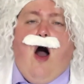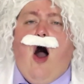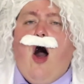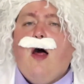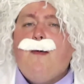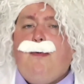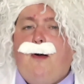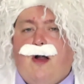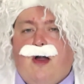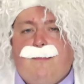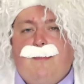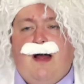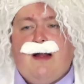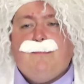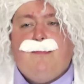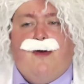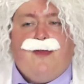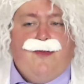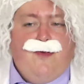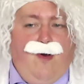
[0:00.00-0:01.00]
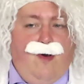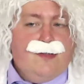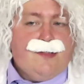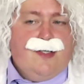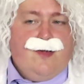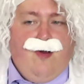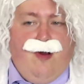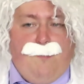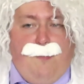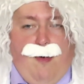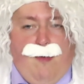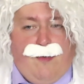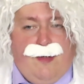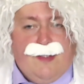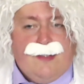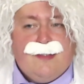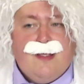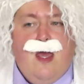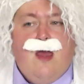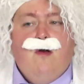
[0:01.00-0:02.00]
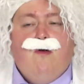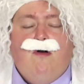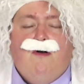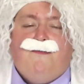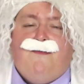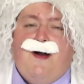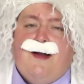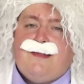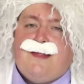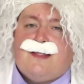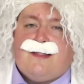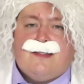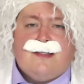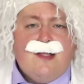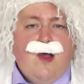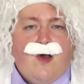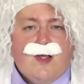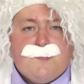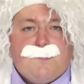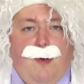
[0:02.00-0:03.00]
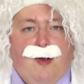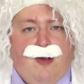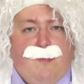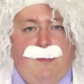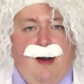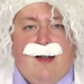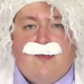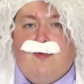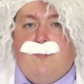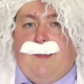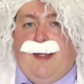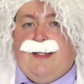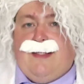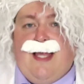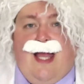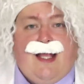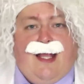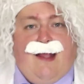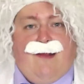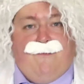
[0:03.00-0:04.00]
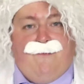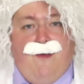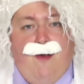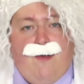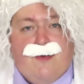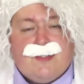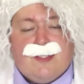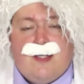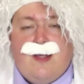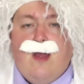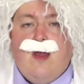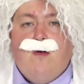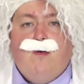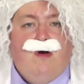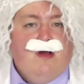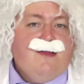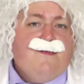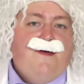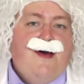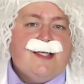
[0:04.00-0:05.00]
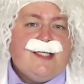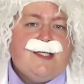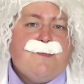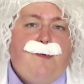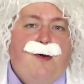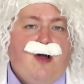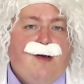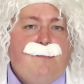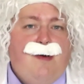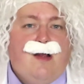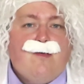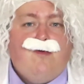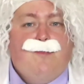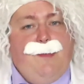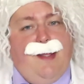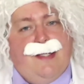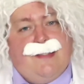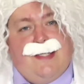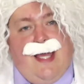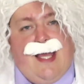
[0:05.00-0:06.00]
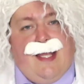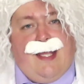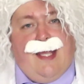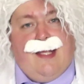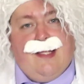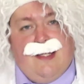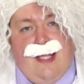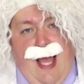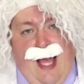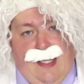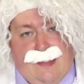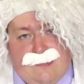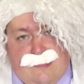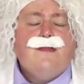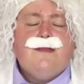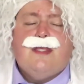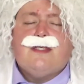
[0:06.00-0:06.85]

All Pokemon, both yours and your opponent's, will find that the slowest Pokemon will be attacking first, while the fastest Pokemon will be attacking last.